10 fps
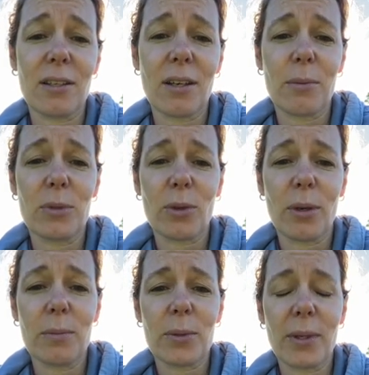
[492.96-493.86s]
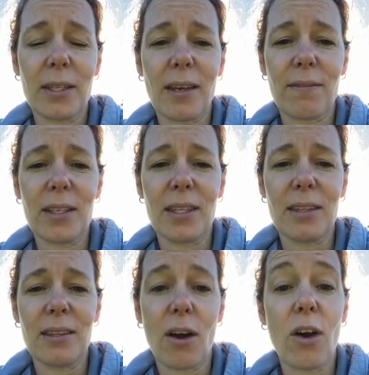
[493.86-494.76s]
absorbed with
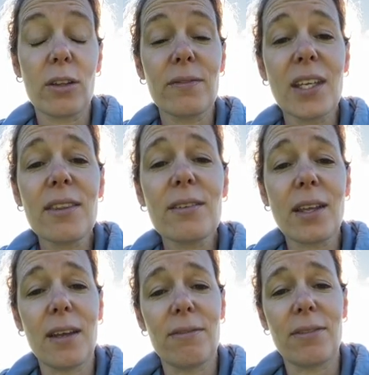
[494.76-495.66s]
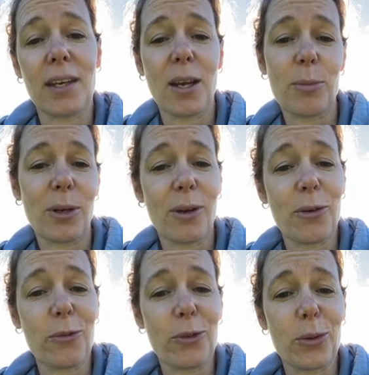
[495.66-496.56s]
all of the other life that I put on
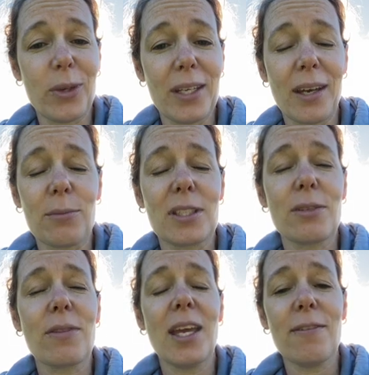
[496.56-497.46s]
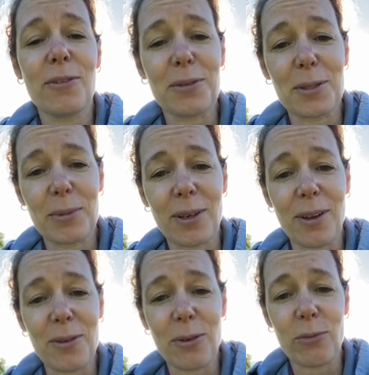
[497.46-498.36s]
hold for a week and was so thankful to put
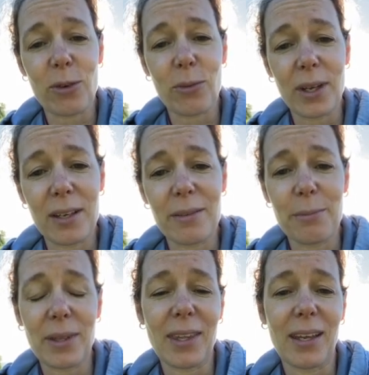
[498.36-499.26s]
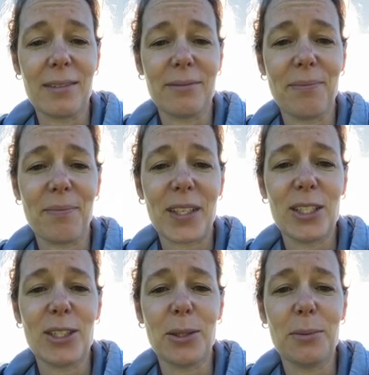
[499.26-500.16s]
on hold for a week, but then
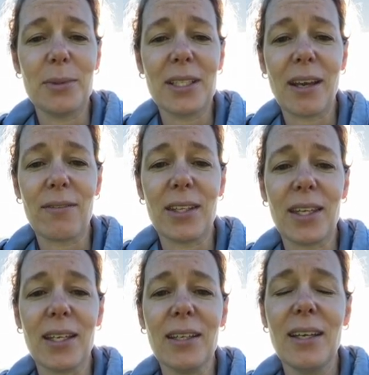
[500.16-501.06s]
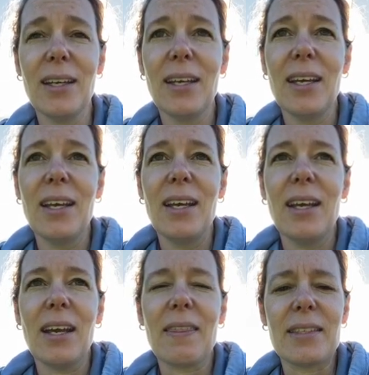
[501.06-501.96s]
consumed everything,
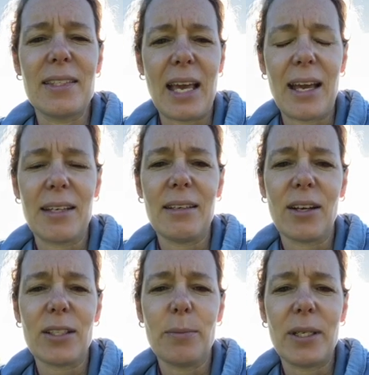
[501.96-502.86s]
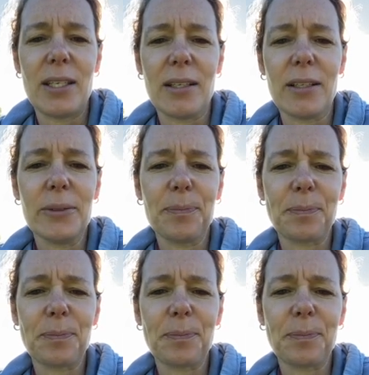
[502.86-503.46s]
and then sad not to be here.